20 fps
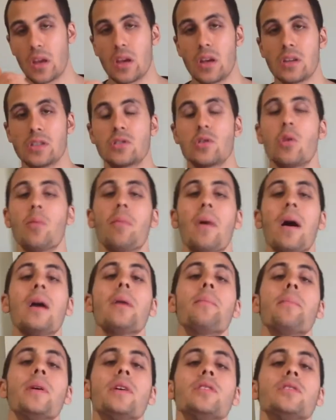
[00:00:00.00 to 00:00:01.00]
So in my
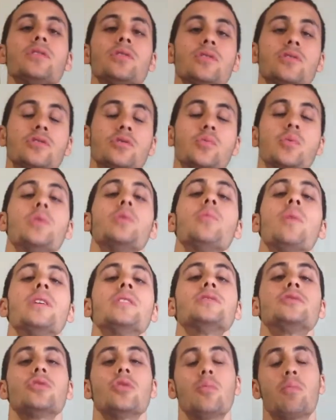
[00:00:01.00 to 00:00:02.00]
opinion, there's 3
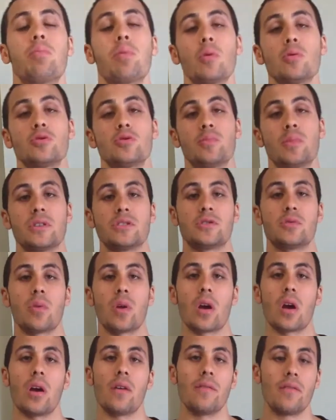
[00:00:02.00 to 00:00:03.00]
ways to approach muscle
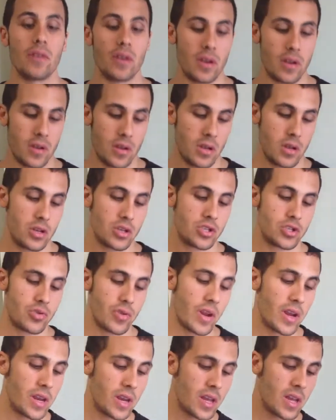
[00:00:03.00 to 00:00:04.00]
recovery:
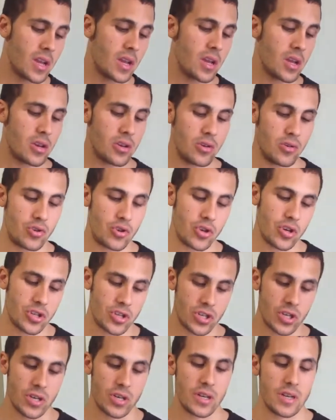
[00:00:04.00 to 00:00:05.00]
training,
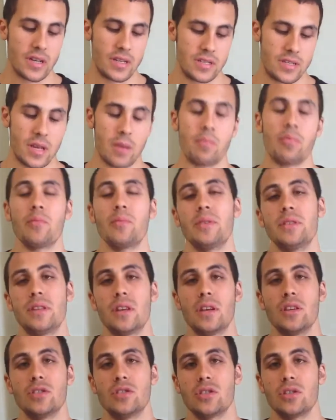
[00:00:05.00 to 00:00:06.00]
nutrition, and
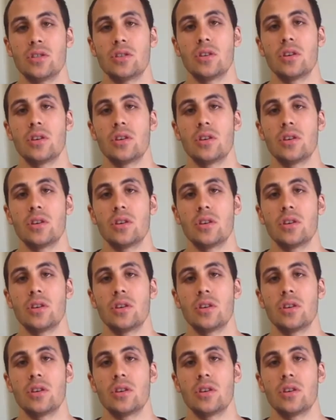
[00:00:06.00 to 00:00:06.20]
supplementation.